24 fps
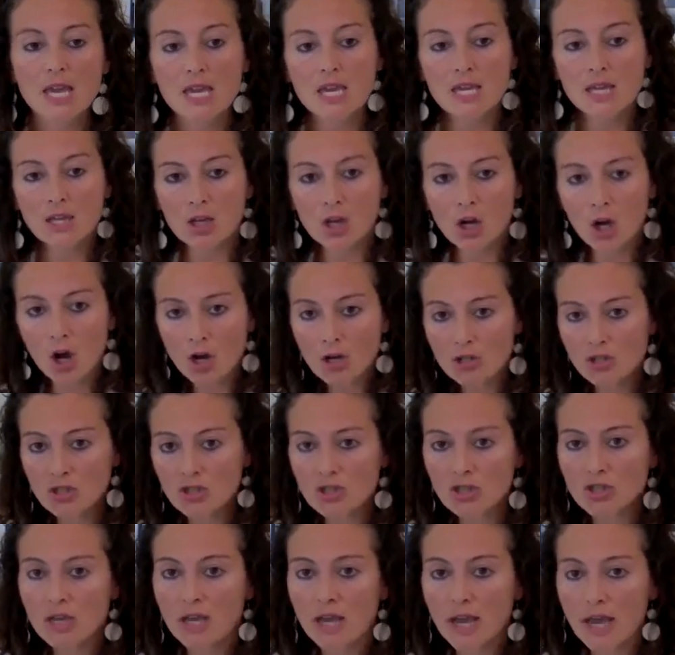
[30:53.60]
In COS
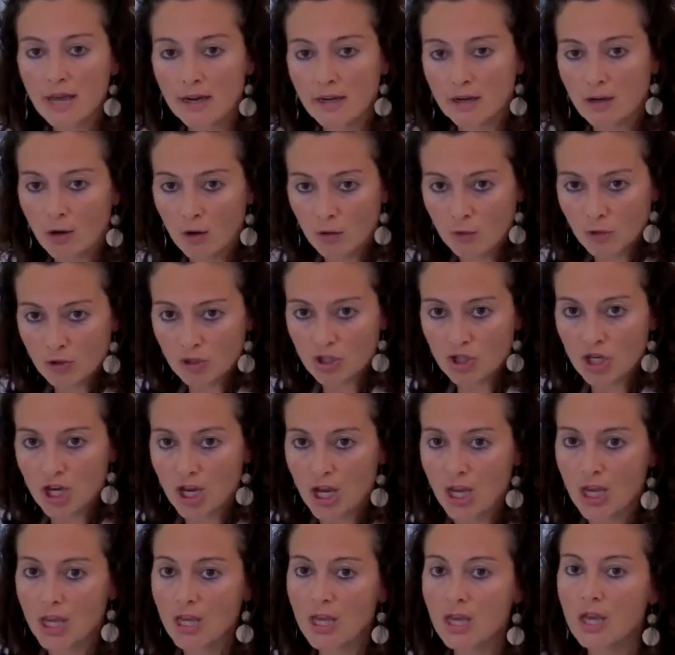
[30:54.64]
and Logos
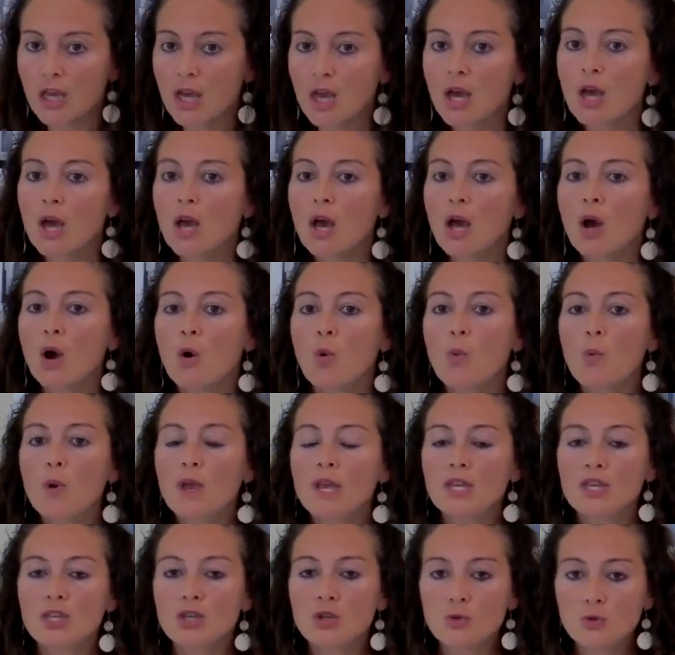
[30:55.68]
J, we
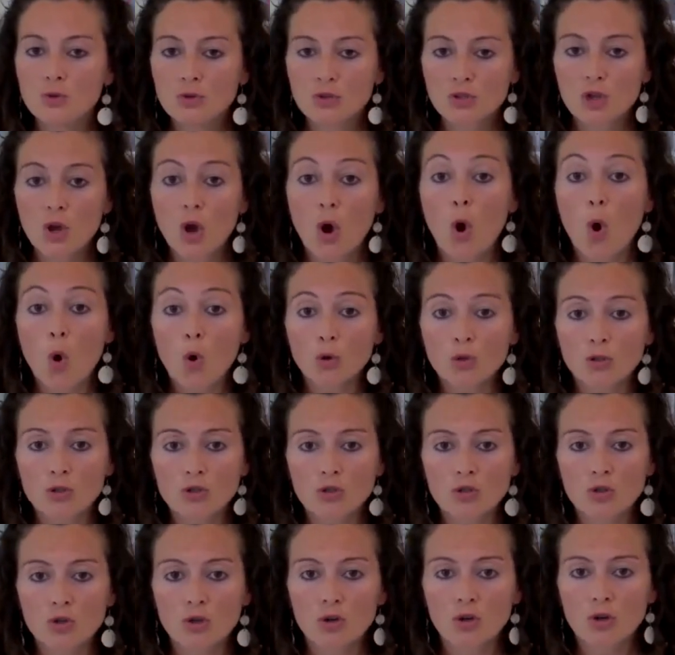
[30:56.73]
use
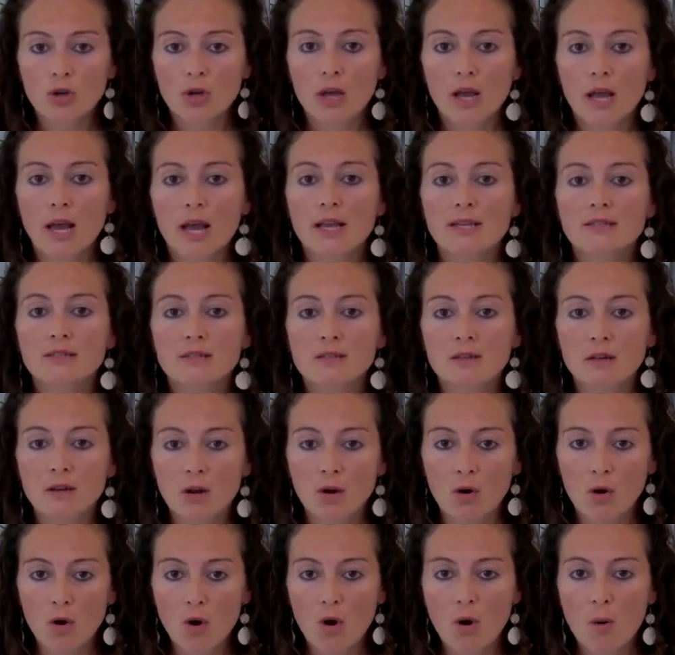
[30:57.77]
also a
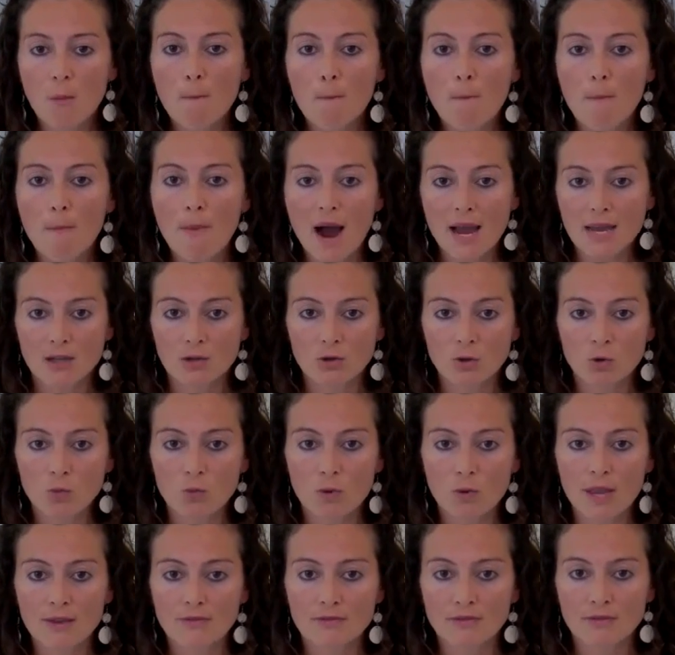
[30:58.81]
slow
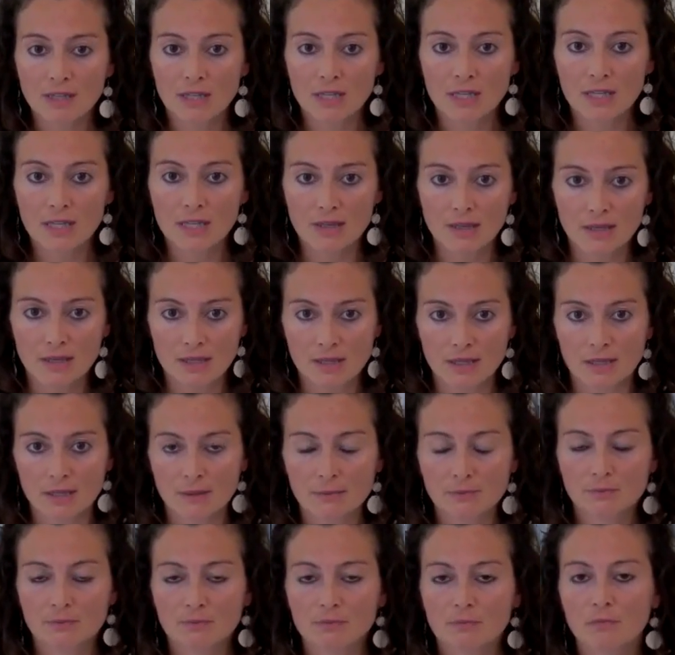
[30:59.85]
microwave
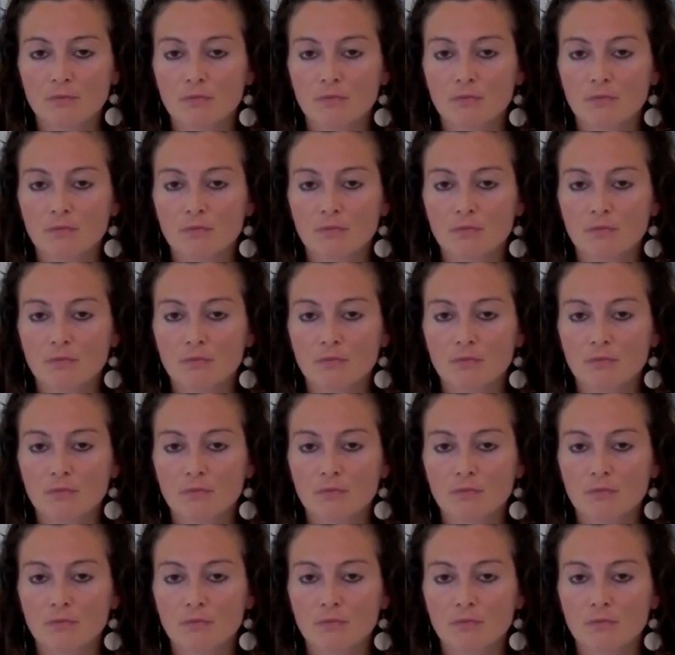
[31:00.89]
heating.